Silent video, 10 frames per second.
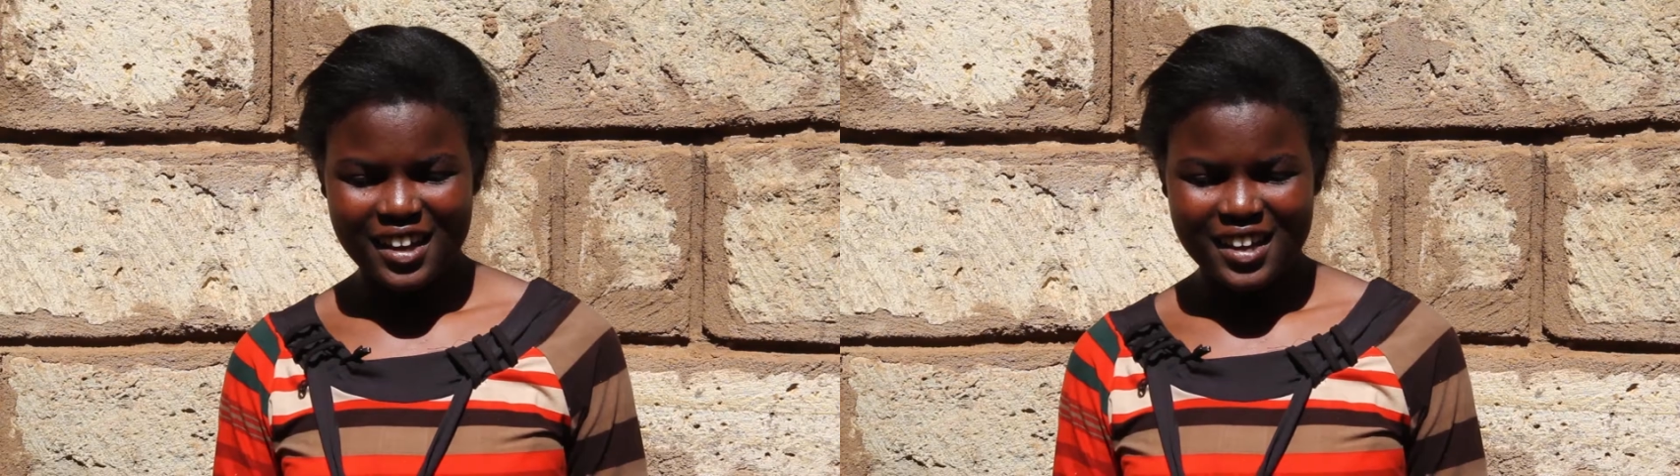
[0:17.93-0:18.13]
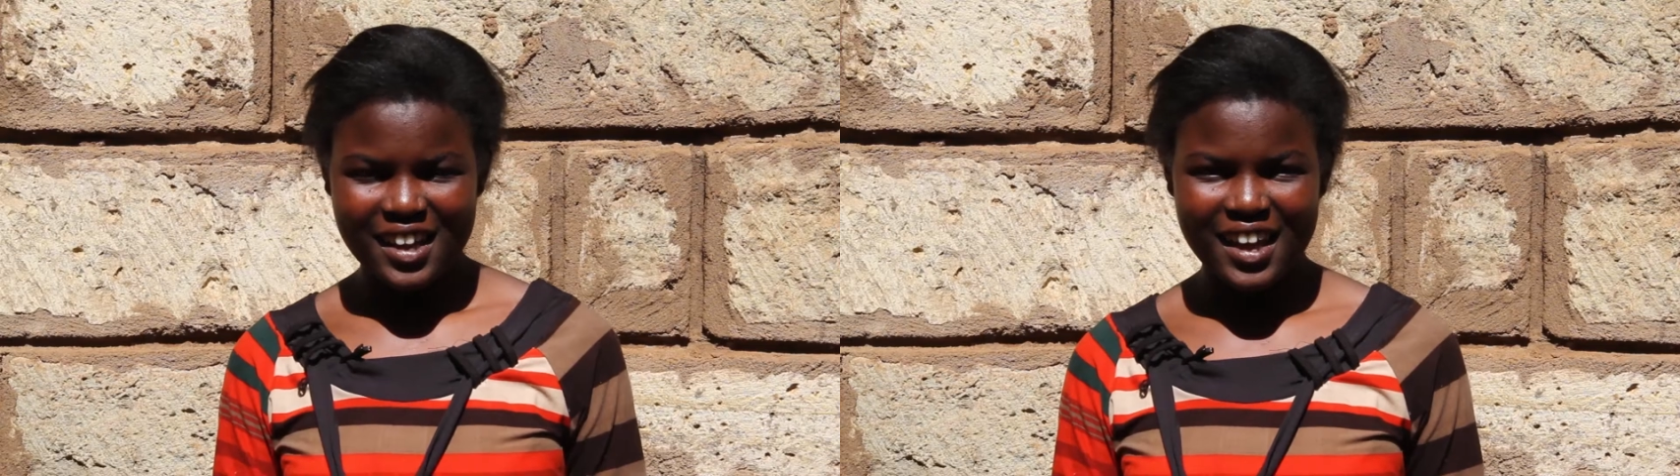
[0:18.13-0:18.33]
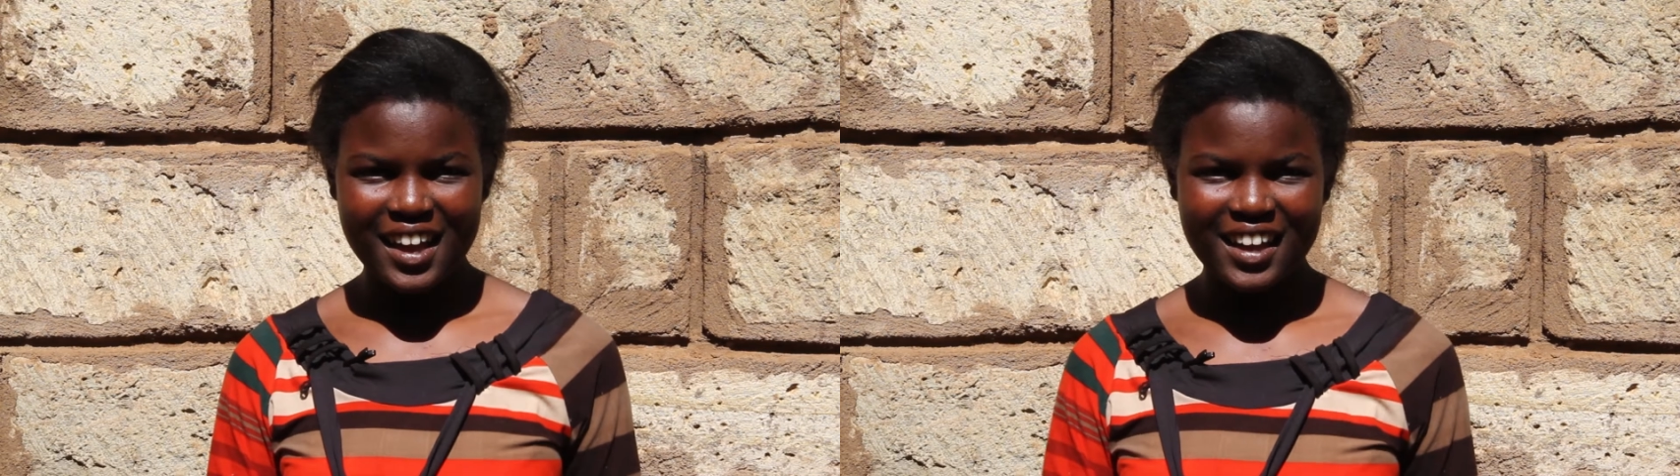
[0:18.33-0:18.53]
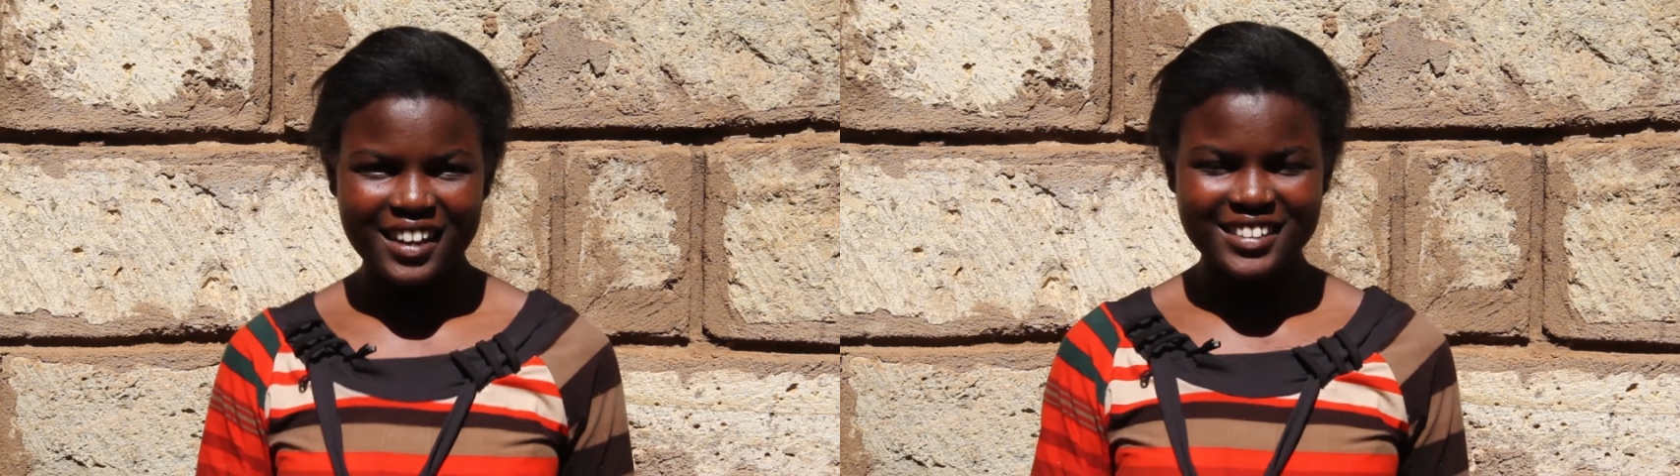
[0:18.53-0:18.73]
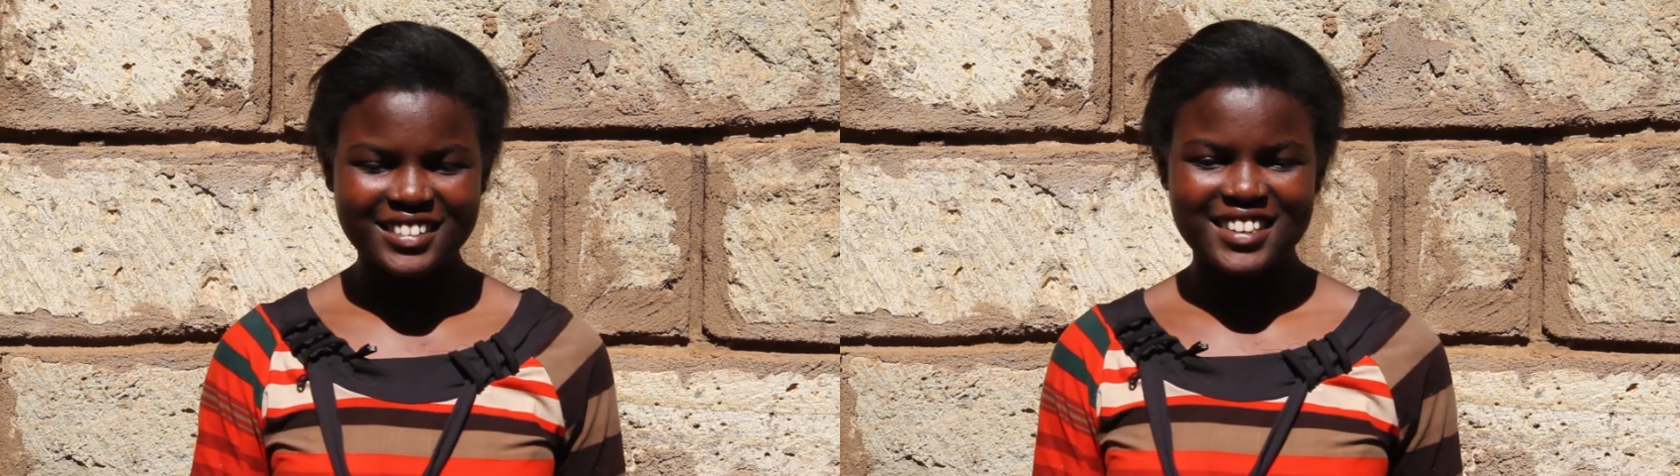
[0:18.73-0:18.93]

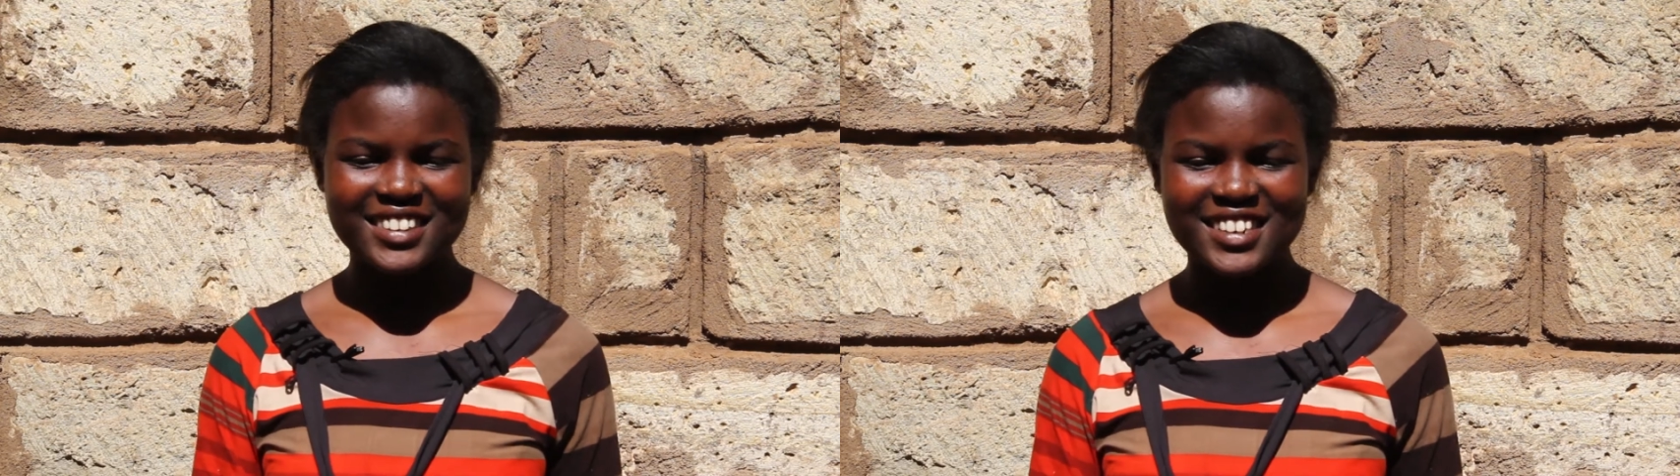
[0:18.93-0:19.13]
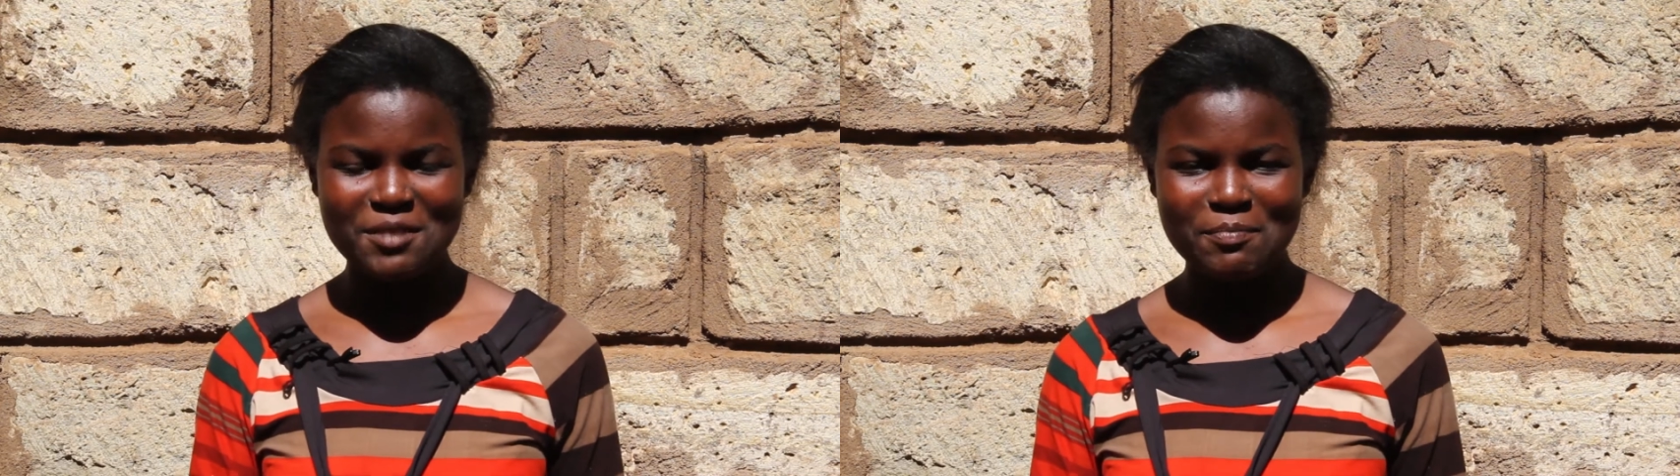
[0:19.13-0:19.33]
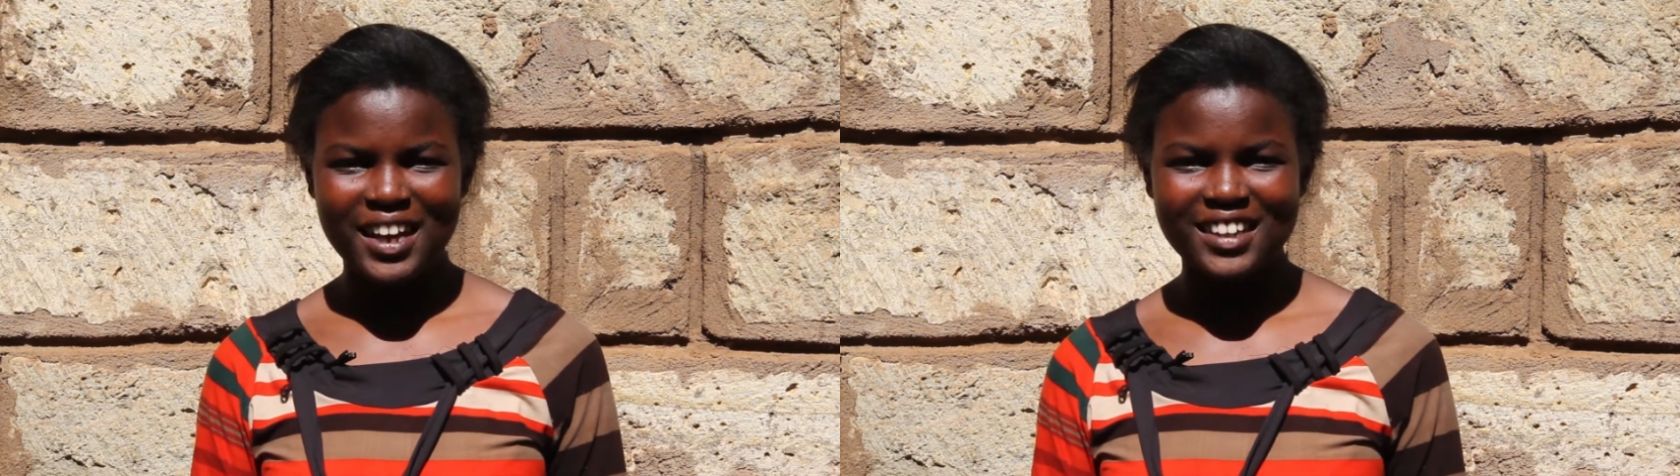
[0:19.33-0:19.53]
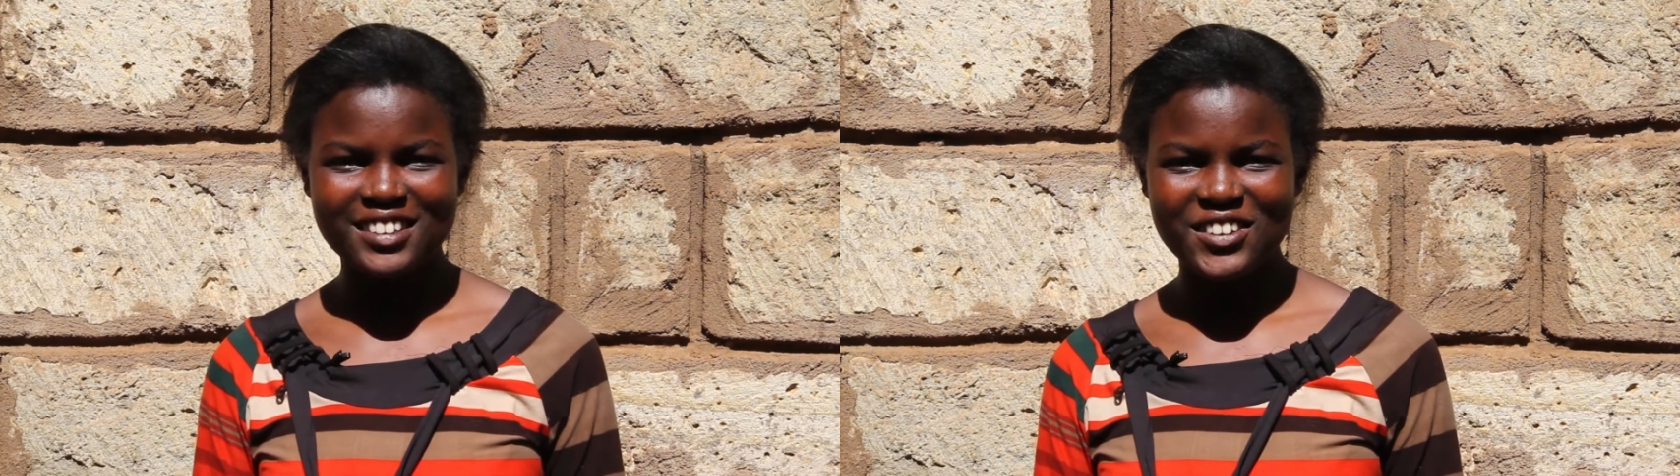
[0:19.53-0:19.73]
Here is a snippet